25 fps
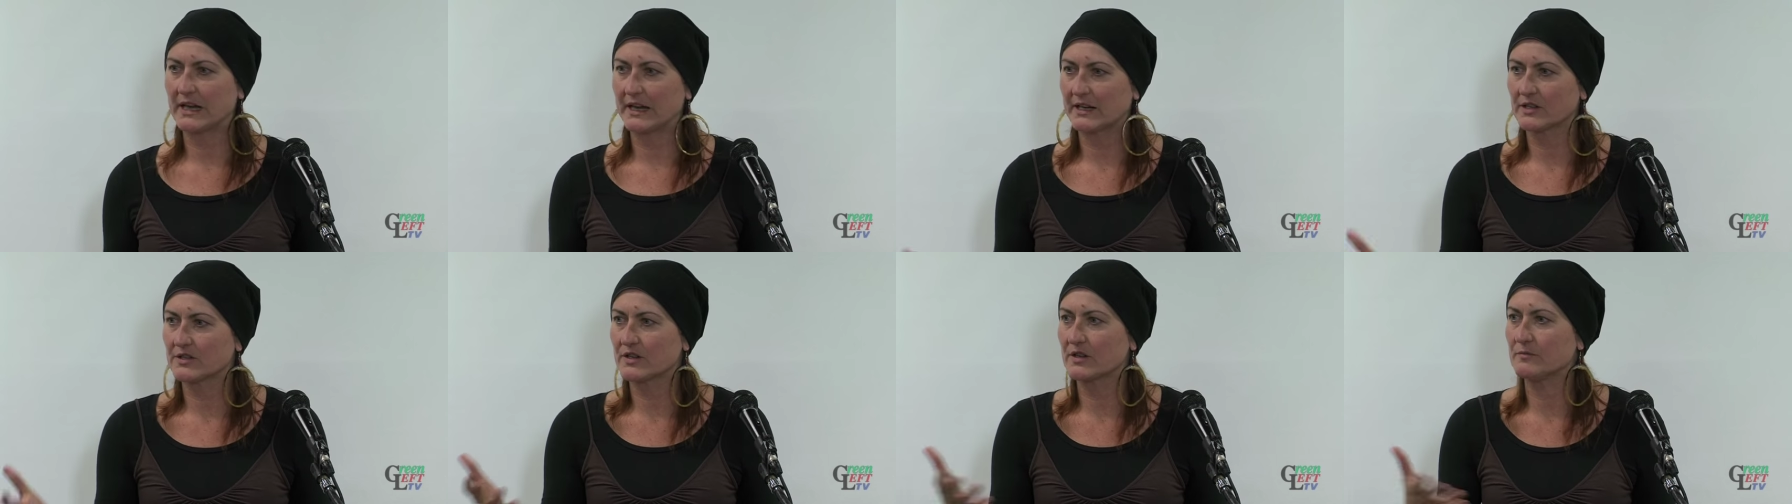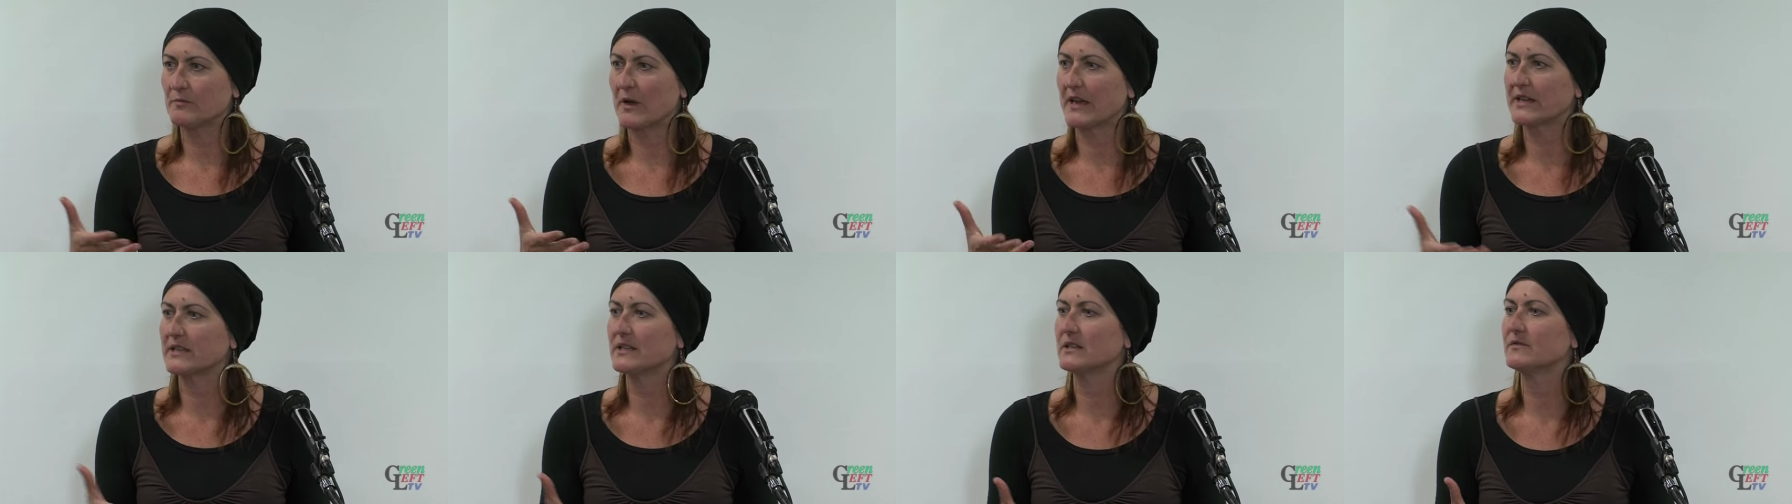actually
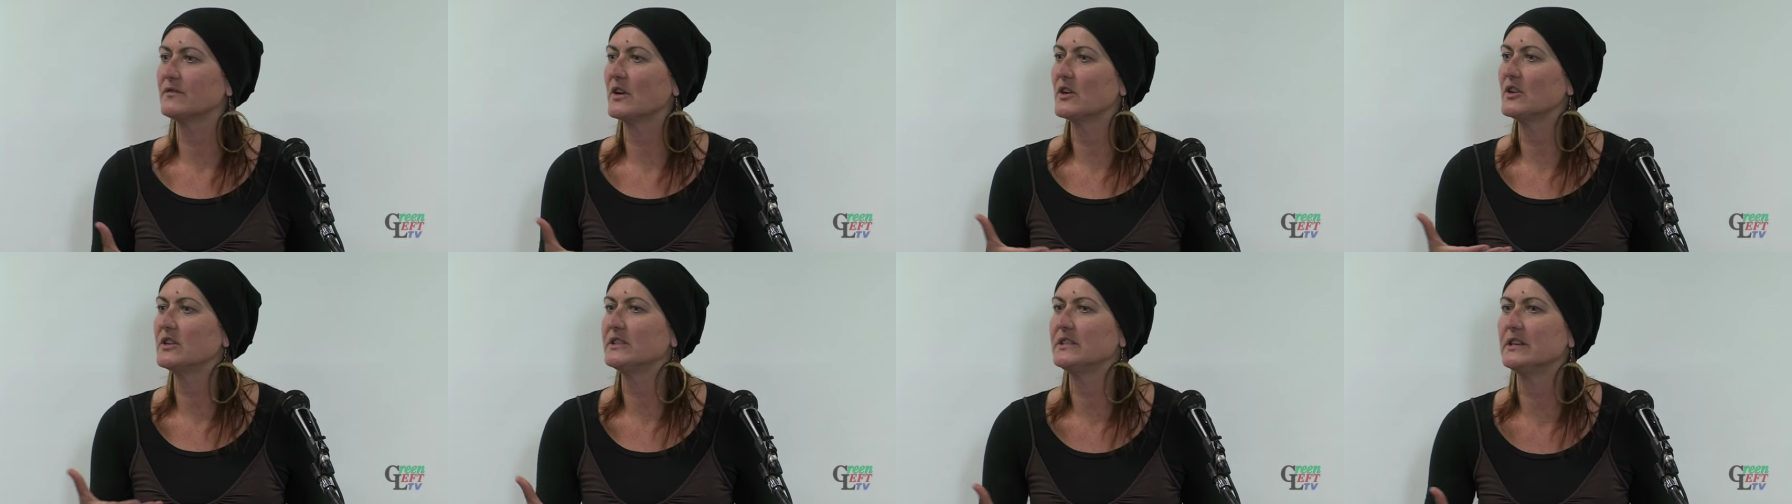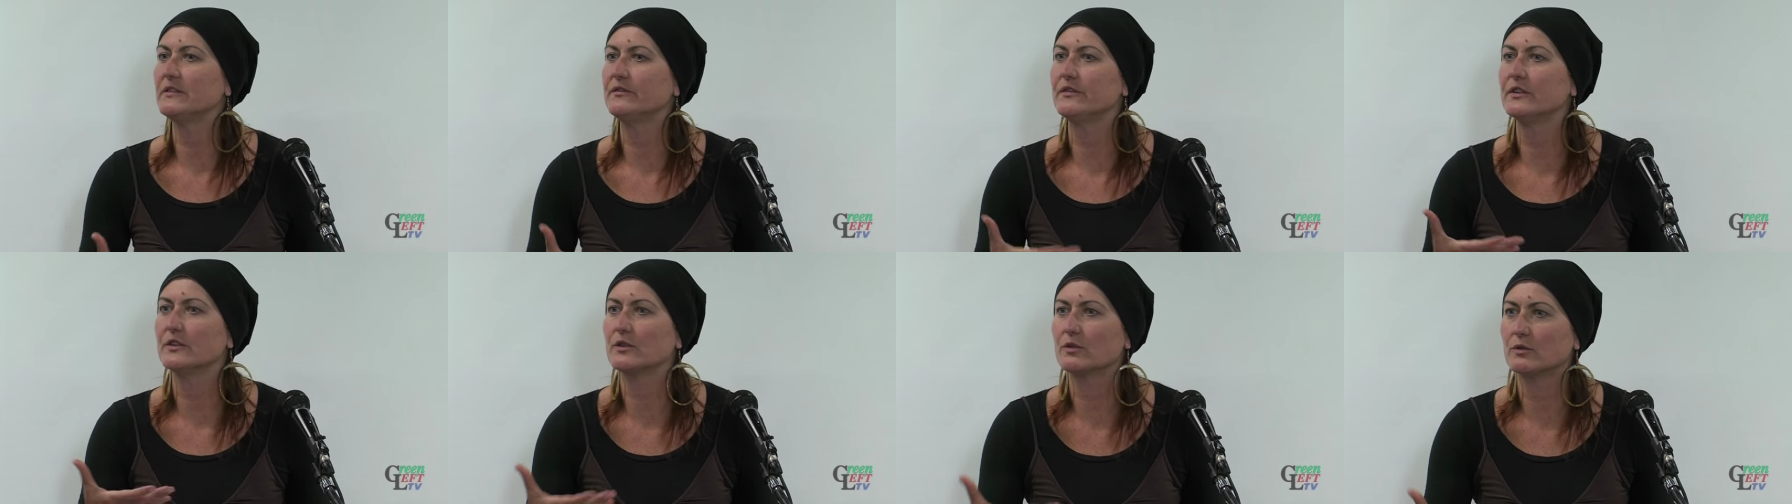makes it very
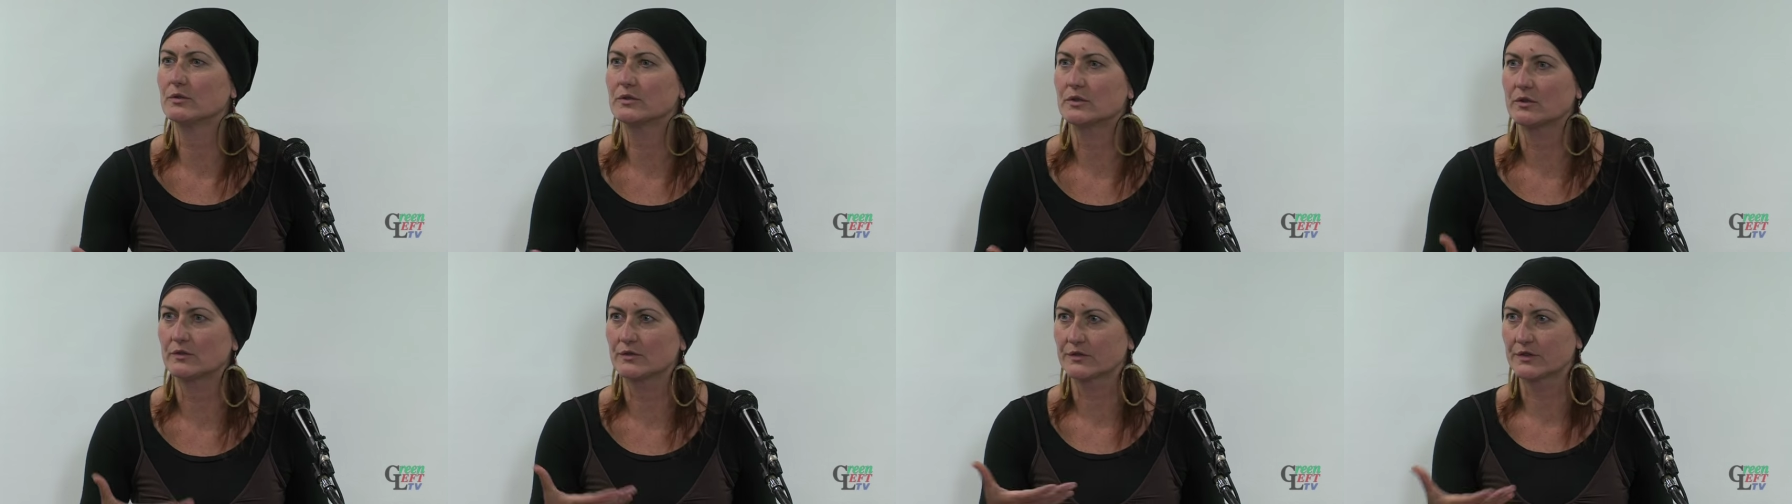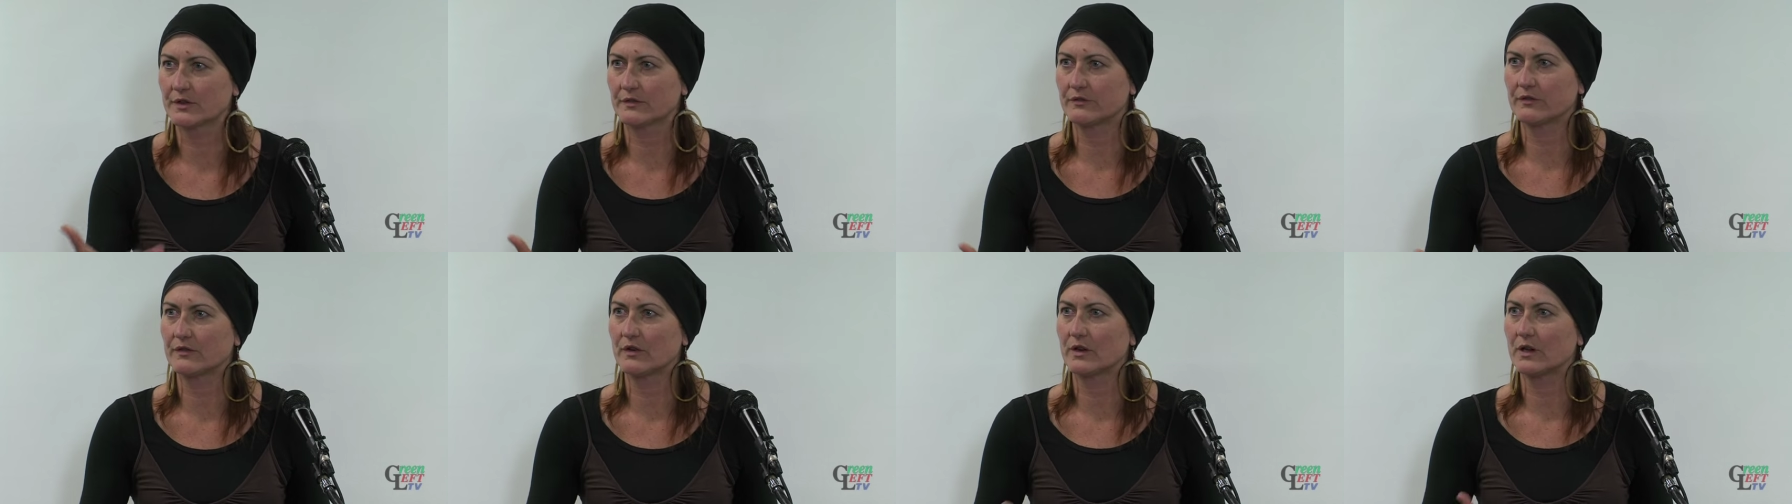difficult
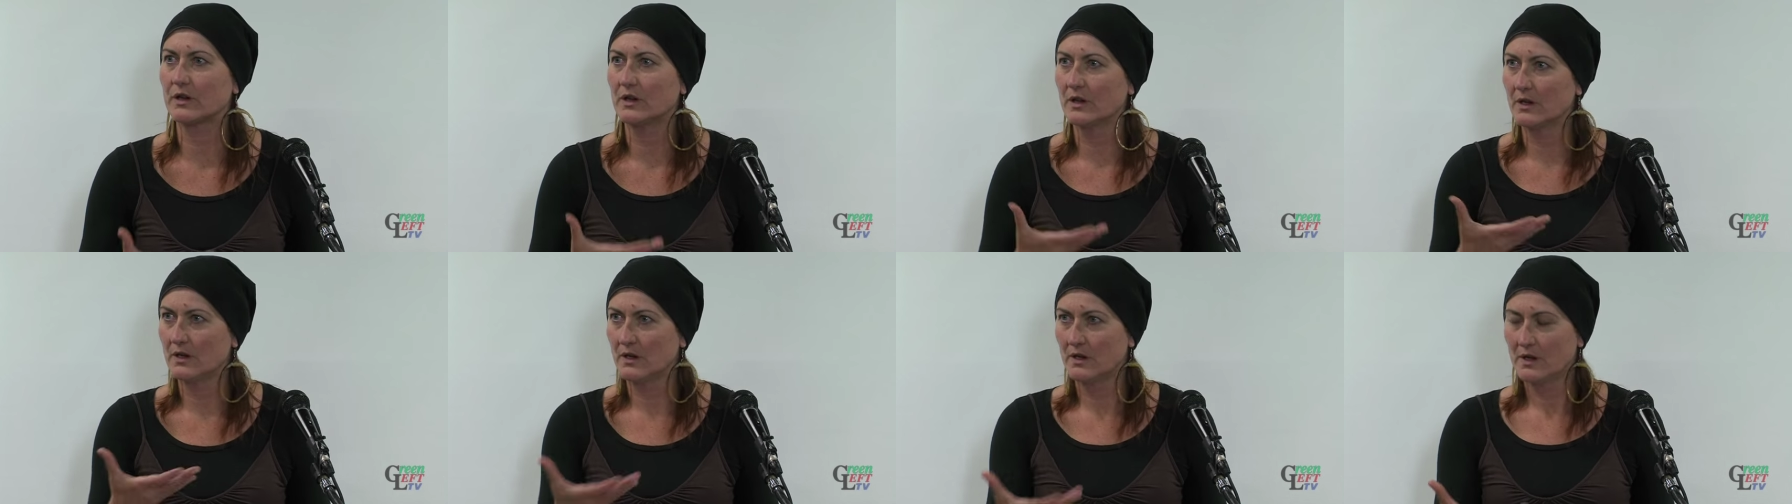also for